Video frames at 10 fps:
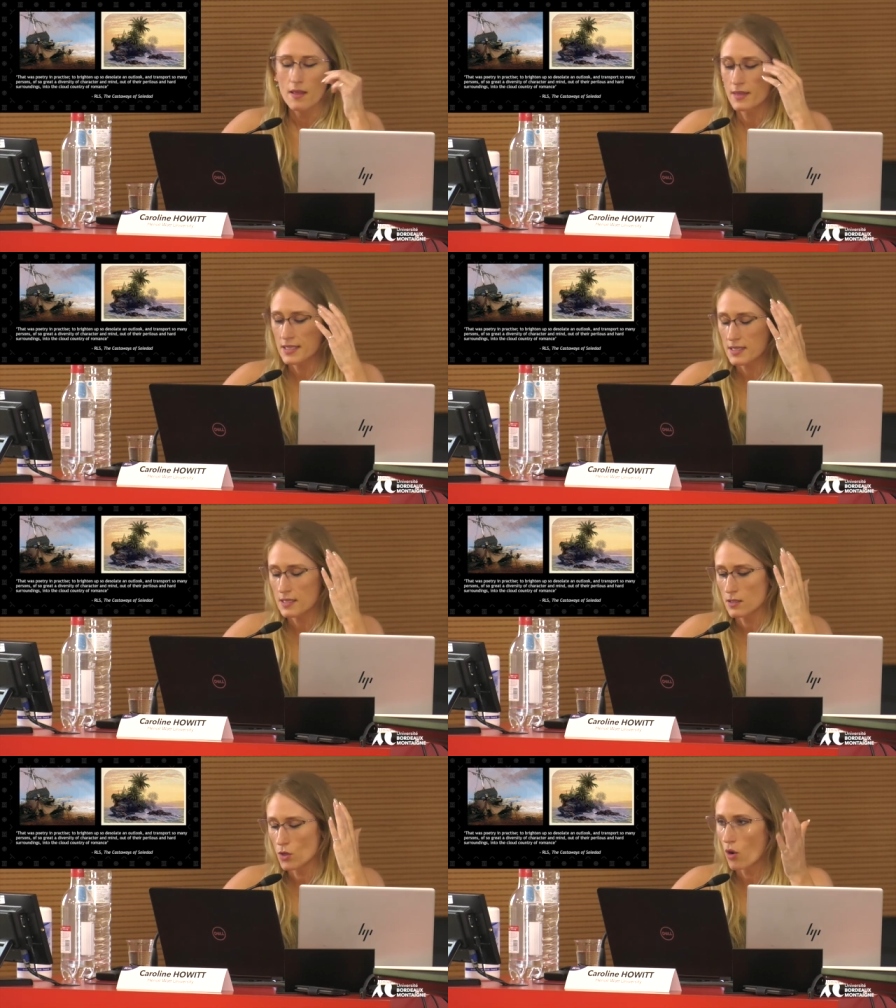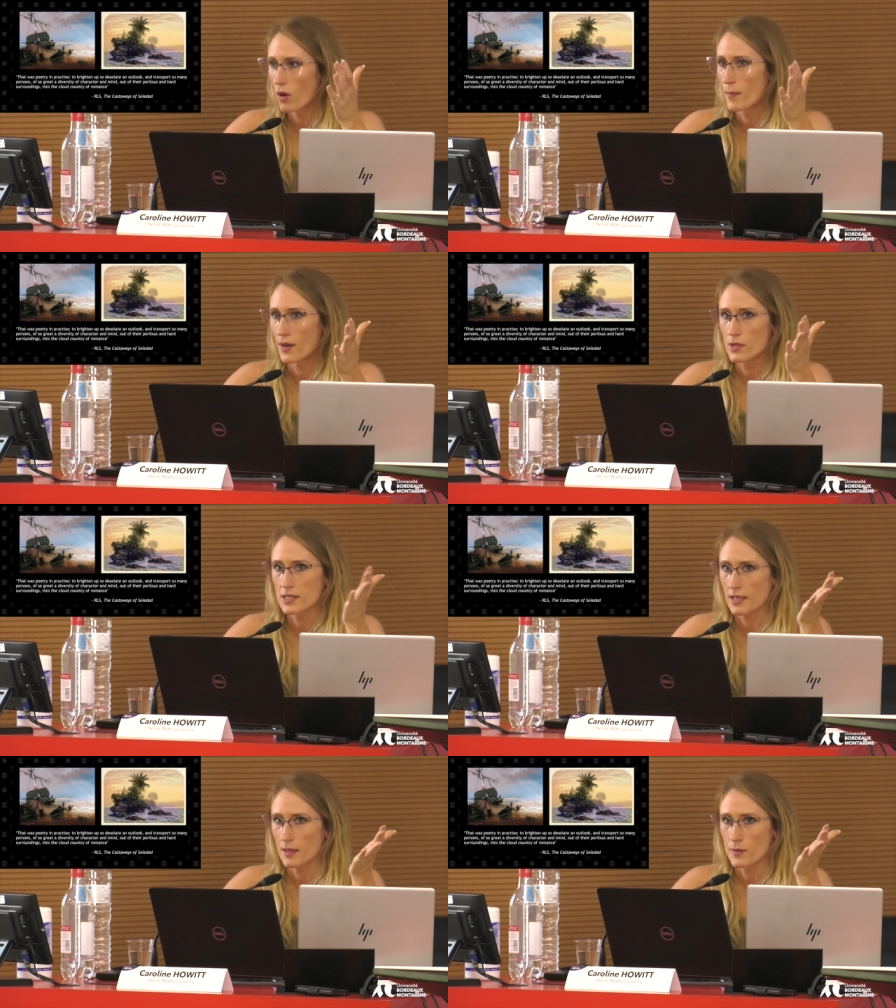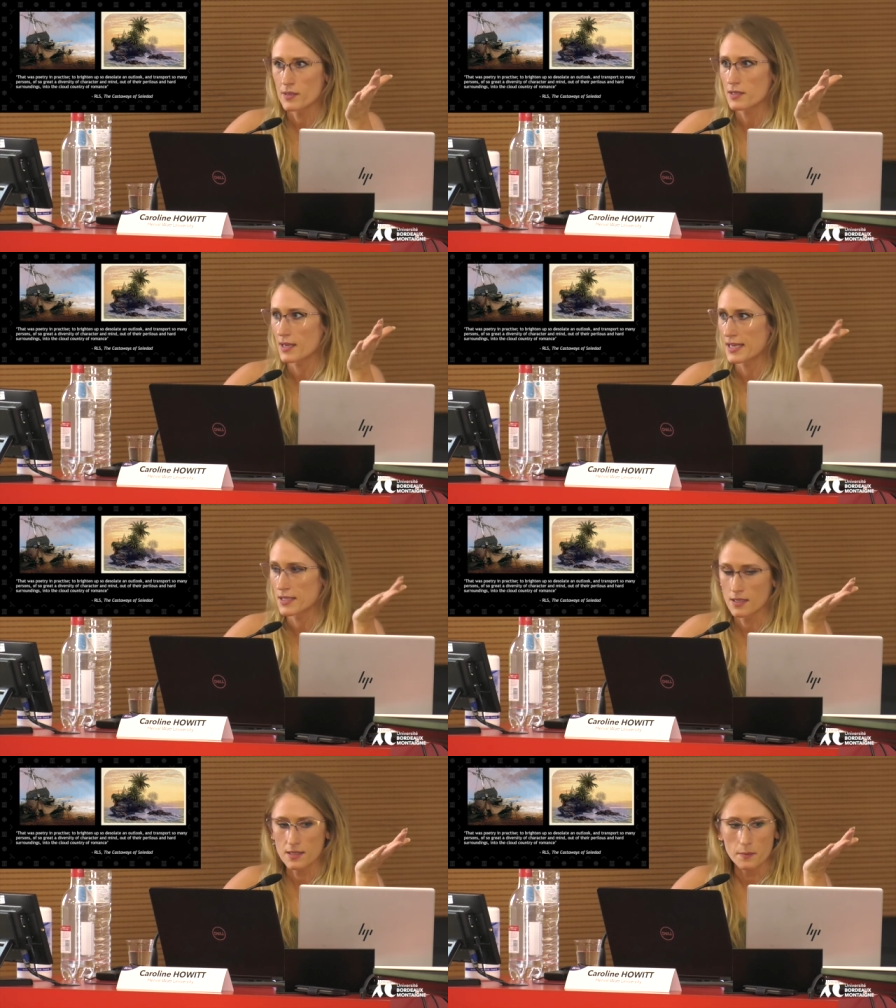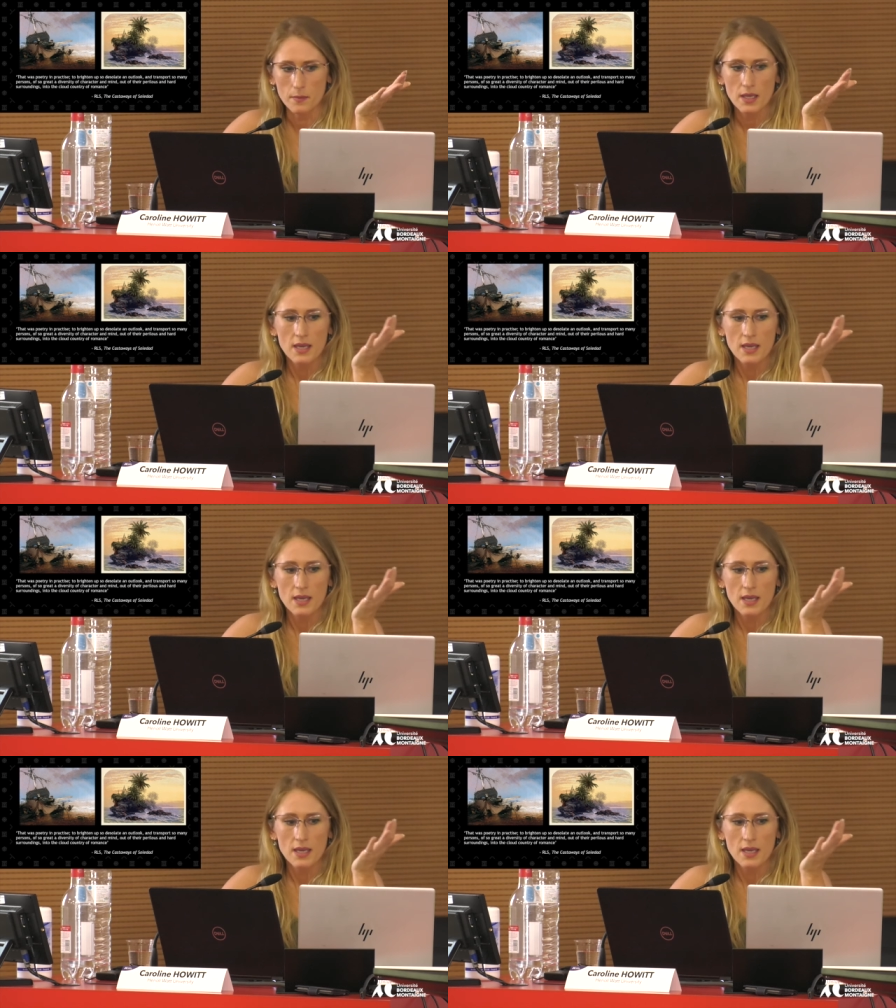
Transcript: This is not about escapist hedonism.